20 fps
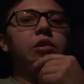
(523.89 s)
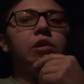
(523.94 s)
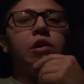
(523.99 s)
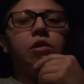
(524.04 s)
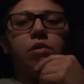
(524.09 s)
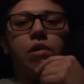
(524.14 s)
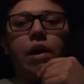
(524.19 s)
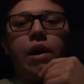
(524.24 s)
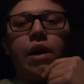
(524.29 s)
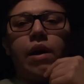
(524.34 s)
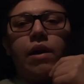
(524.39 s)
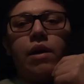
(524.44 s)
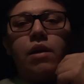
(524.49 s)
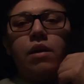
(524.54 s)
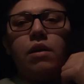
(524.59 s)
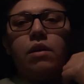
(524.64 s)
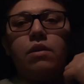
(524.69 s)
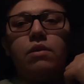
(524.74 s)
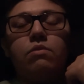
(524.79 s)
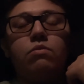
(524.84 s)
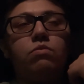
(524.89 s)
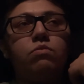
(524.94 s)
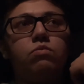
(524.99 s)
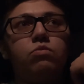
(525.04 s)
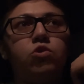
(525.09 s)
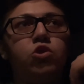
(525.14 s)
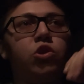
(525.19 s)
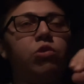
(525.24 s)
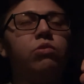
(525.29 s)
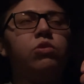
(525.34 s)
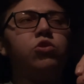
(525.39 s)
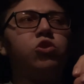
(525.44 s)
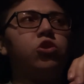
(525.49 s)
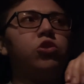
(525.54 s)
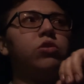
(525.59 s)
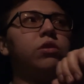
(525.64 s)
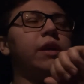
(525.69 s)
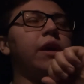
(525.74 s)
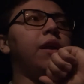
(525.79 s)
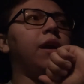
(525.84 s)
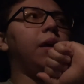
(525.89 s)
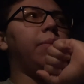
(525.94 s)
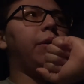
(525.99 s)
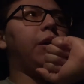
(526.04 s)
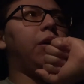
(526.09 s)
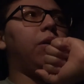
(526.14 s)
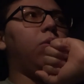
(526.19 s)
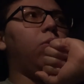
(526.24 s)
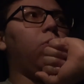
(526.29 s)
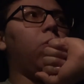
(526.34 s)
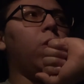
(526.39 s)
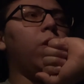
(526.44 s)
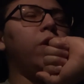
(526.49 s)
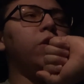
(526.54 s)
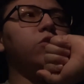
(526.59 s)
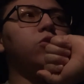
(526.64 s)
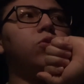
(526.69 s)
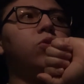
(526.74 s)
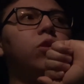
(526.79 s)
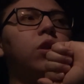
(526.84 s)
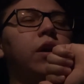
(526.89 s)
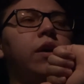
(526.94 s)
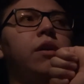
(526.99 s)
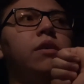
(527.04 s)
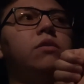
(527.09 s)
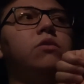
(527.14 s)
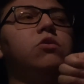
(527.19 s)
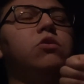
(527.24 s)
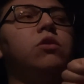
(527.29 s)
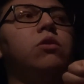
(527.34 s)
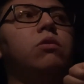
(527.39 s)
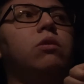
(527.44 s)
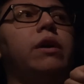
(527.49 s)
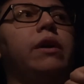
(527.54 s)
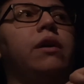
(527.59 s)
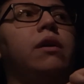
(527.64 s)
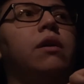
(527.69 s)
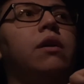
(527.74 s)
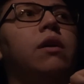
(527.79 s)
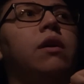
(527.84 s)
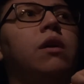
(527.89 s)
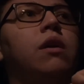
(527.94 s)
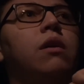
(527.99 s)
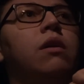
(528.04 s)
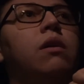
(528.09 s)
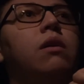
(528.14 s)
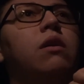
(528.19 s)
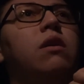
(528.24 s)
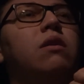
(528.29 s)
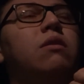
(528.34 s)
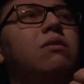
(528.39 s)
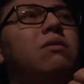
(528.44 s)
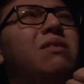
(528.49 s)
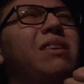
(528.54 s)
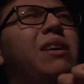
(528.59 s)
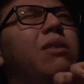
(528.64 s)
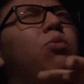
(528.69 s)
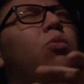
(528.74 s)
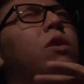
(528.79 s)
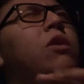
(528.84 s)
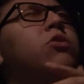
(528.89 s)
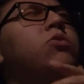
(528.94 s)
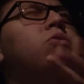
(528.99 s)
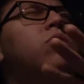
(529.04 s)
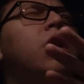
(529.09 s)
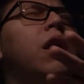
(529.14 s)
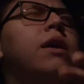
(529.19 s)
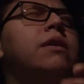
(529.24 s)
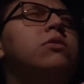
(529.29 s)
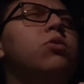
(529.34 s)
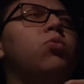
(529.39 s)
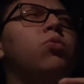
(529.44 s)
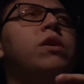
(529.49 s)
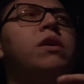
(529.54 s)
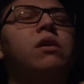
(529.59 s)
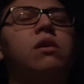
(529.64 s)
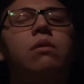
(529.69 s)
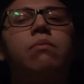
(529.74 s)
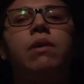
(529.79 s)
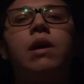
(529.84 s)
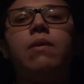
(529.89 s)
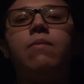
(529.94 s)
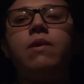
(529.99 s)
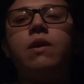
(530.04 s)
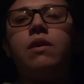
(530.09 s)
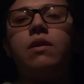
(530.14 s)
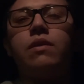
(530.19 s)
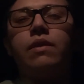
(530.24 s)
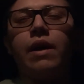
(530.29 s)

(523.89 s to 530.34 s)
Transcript: ago, she was just getting about 1 or 2 clients, you know, like 1 or 2 clients a week, maybe.